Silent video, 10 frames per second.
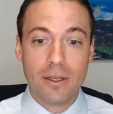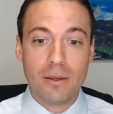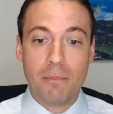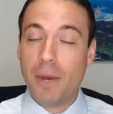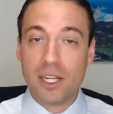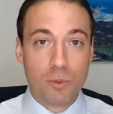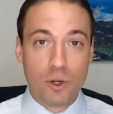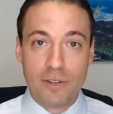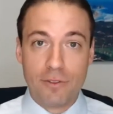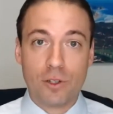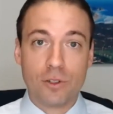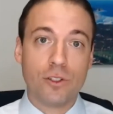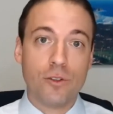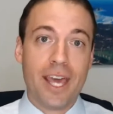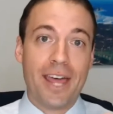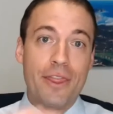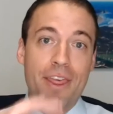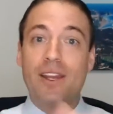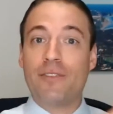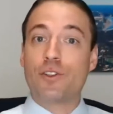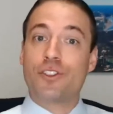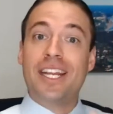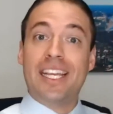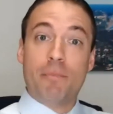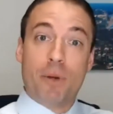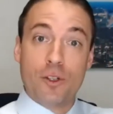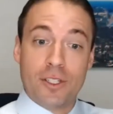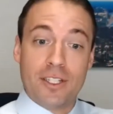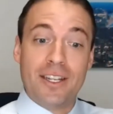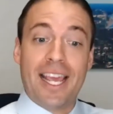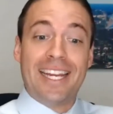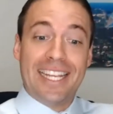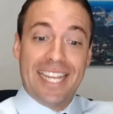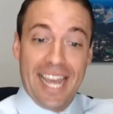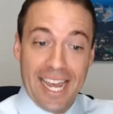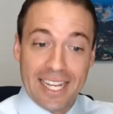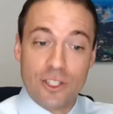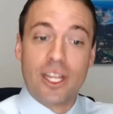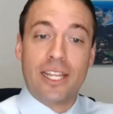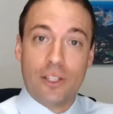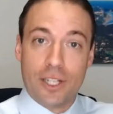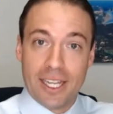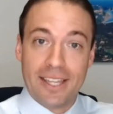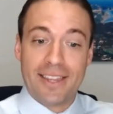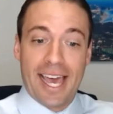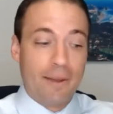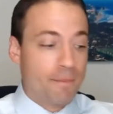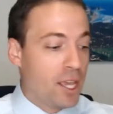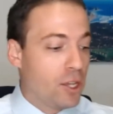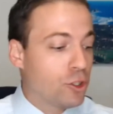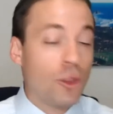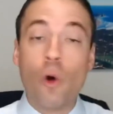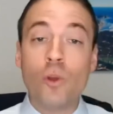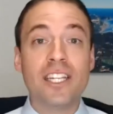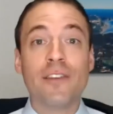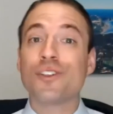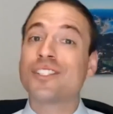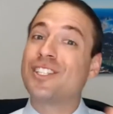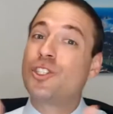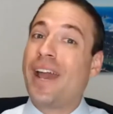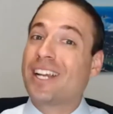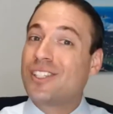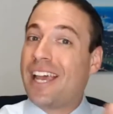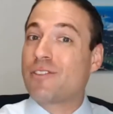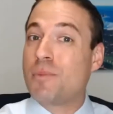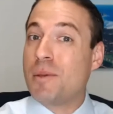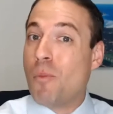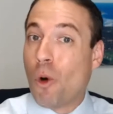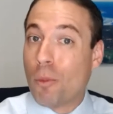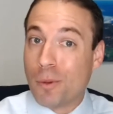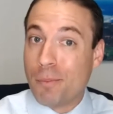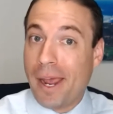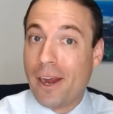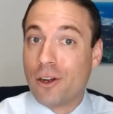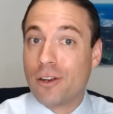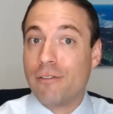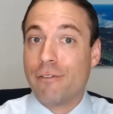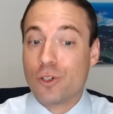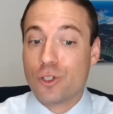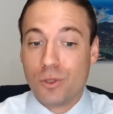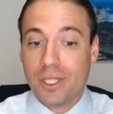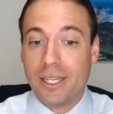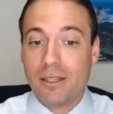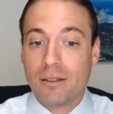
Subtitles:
Much more difficult to do that than if you're sitting in person and engaged and looking at that. So the only difference is you actually have to be more prepared virtually,